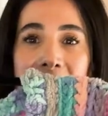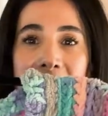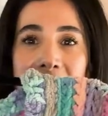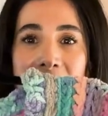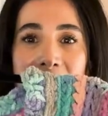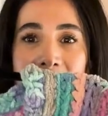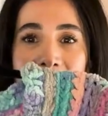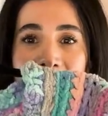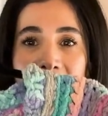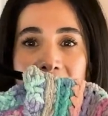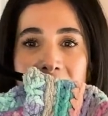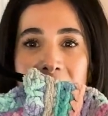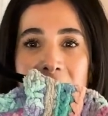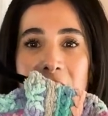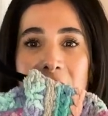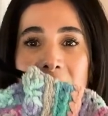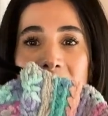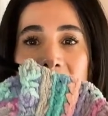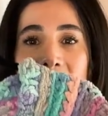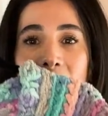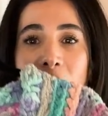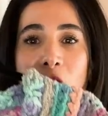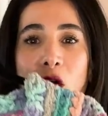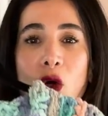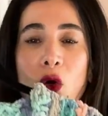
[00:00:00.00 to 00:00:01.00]
of these
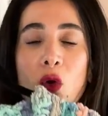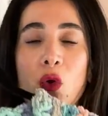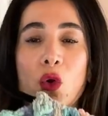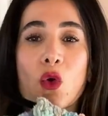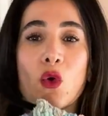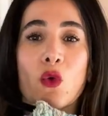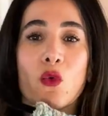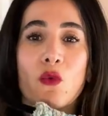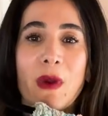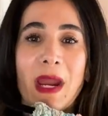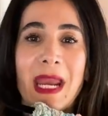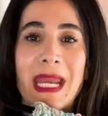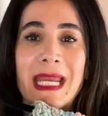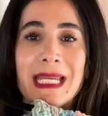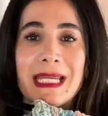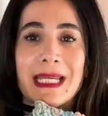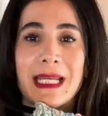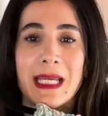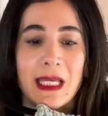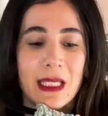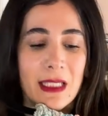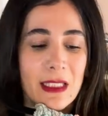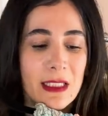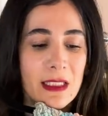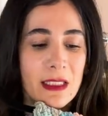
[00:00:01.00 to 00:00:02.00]
great
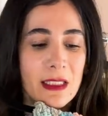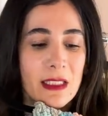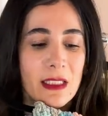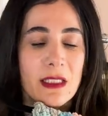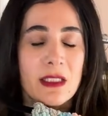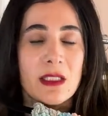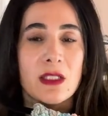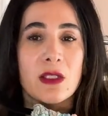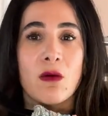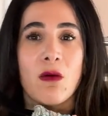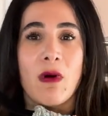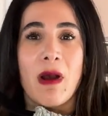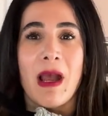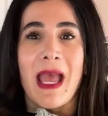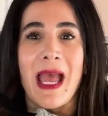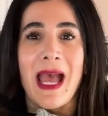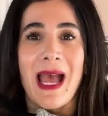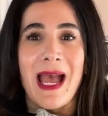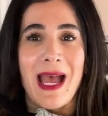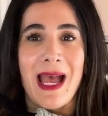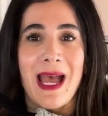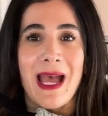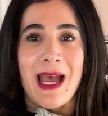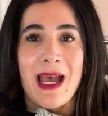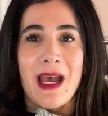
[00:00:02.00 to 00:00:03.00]
knits. So I
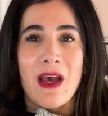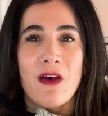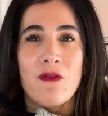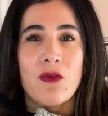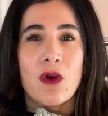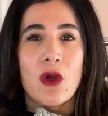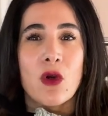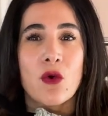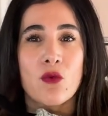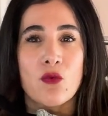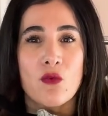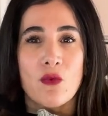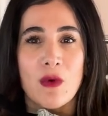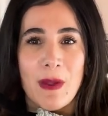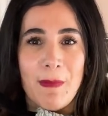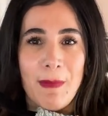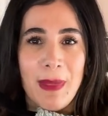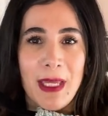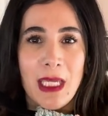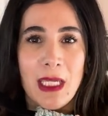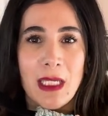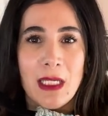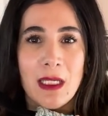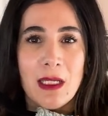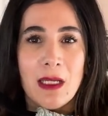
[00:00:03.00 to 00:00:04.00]
have a
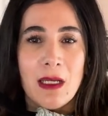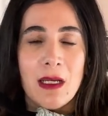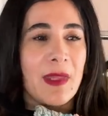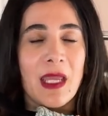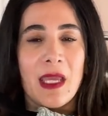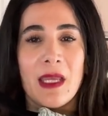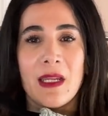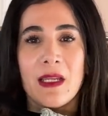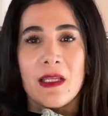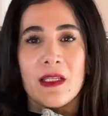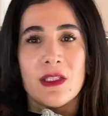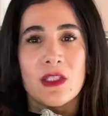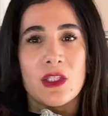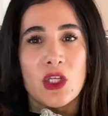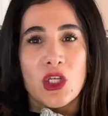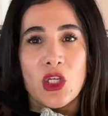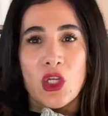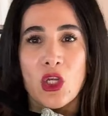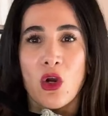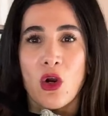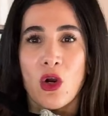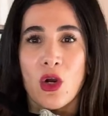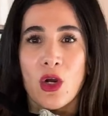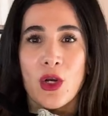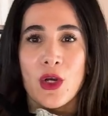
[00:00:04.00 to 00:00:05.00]
ribbon and it's a
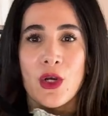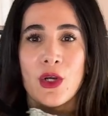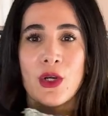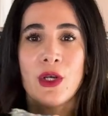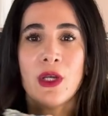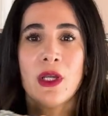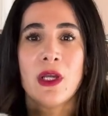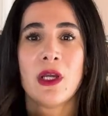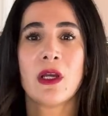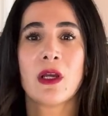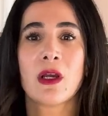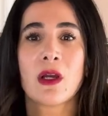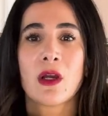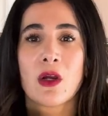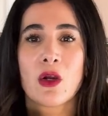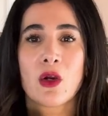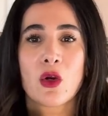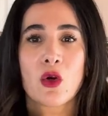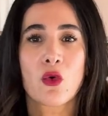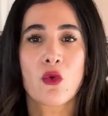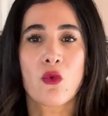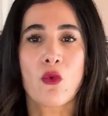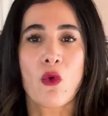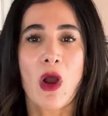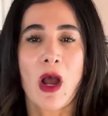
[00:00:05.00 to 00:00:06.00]
yarn
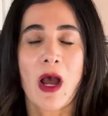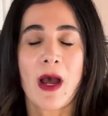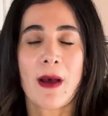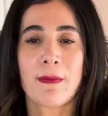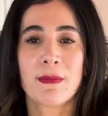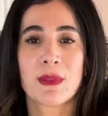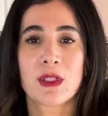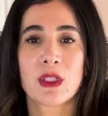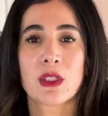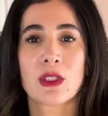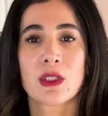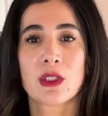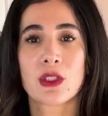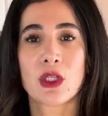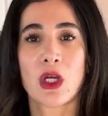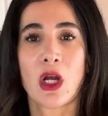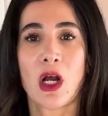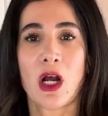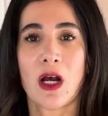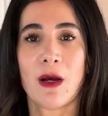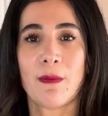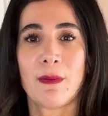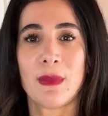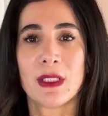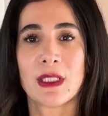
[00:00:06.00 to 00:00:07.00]
cropped
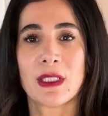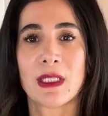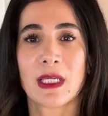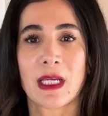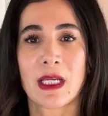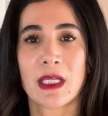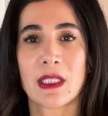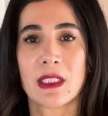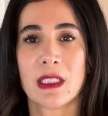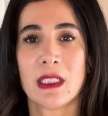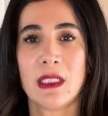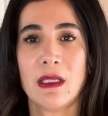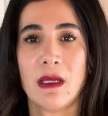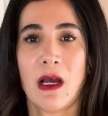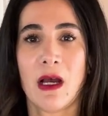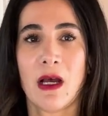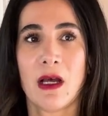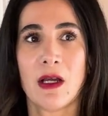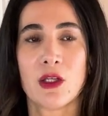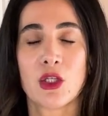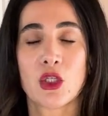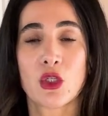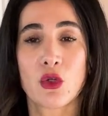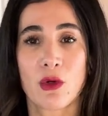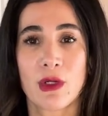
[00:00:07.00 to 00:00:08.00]
top. It's like
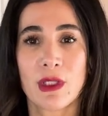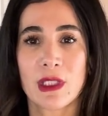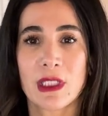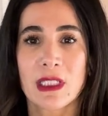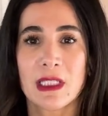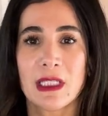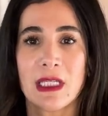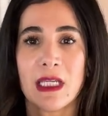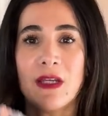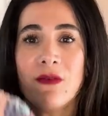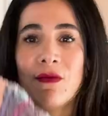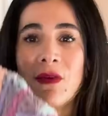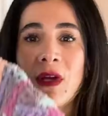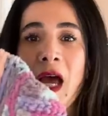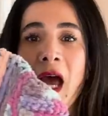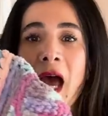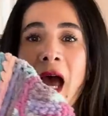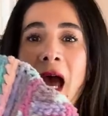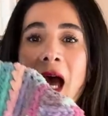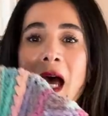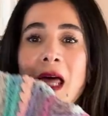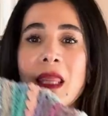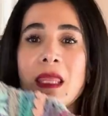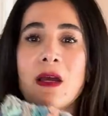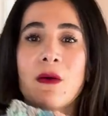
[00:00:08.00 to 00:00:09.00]
a short sleeve.
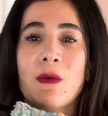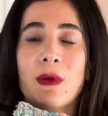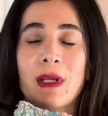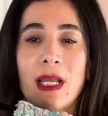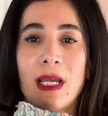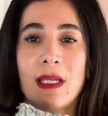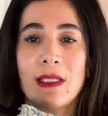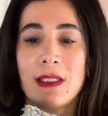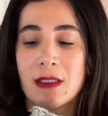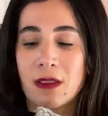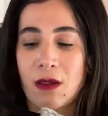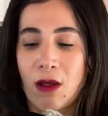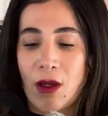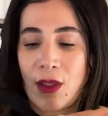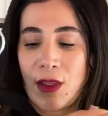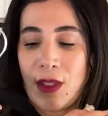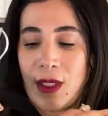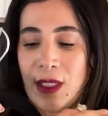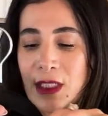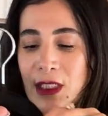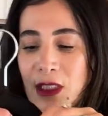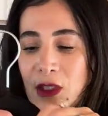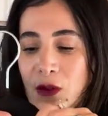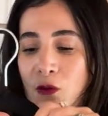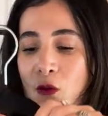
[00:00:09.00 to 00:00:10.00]
And then when I saw
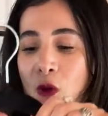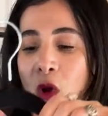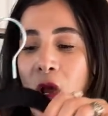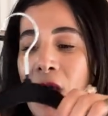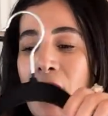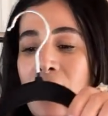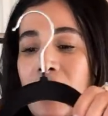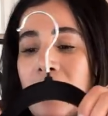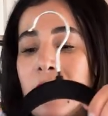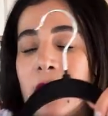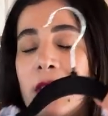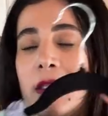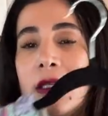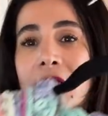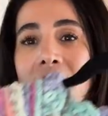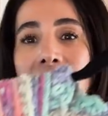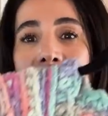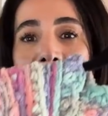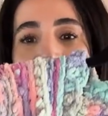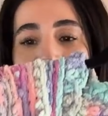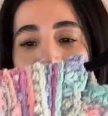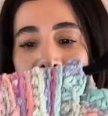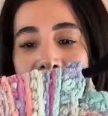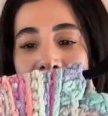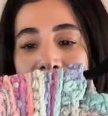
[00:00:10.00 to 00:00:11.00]
this one, this
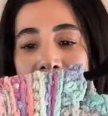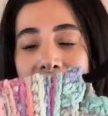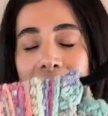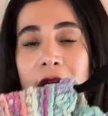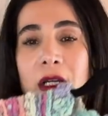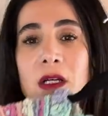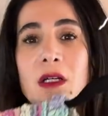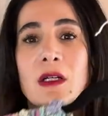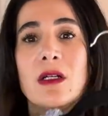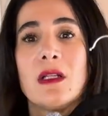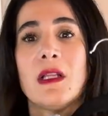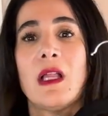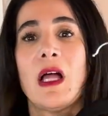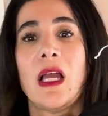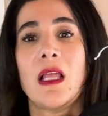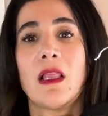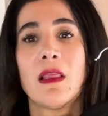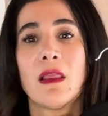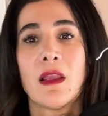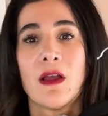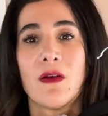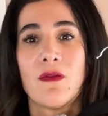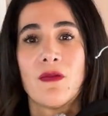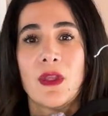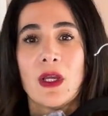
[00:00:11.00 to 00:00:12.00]
is chenille. I
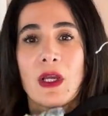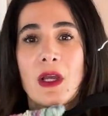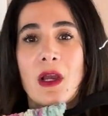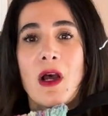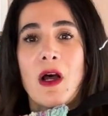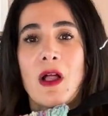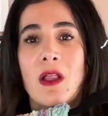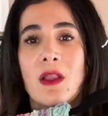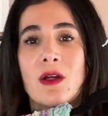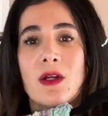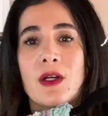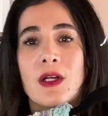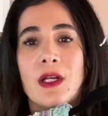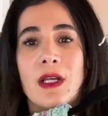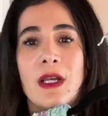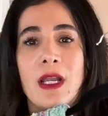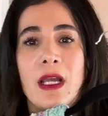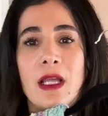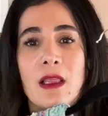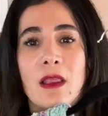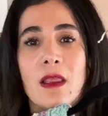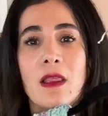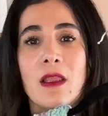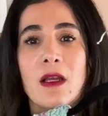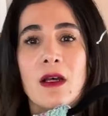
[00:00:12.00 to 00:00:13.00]
love the color and I
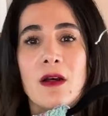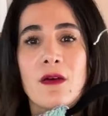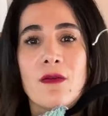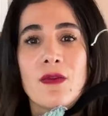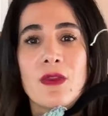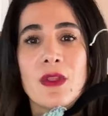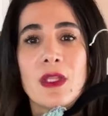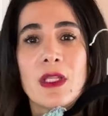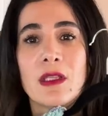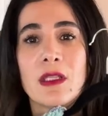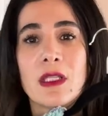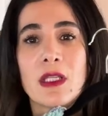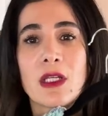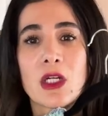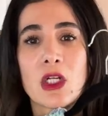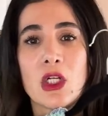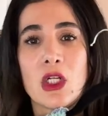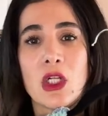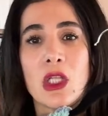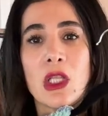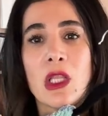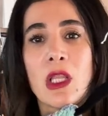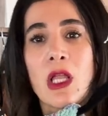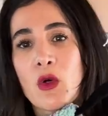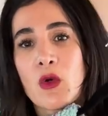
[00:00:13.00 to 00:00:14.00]
love the
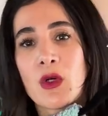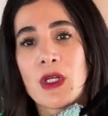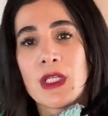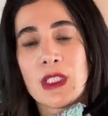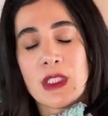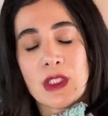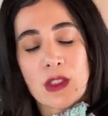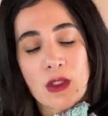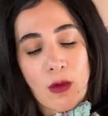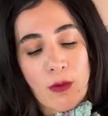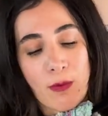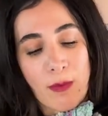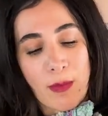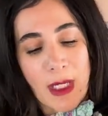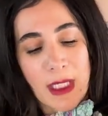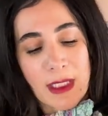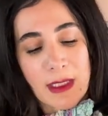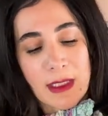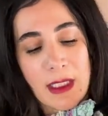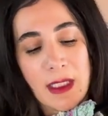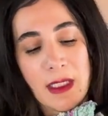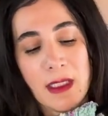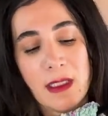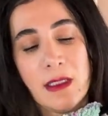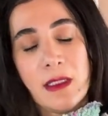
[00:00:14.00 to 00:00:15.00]
little crystal
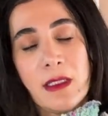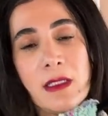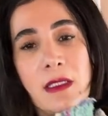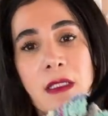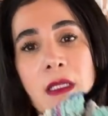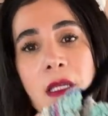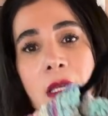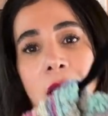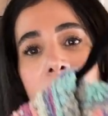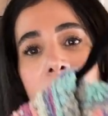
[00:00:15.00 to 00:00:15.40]
buttons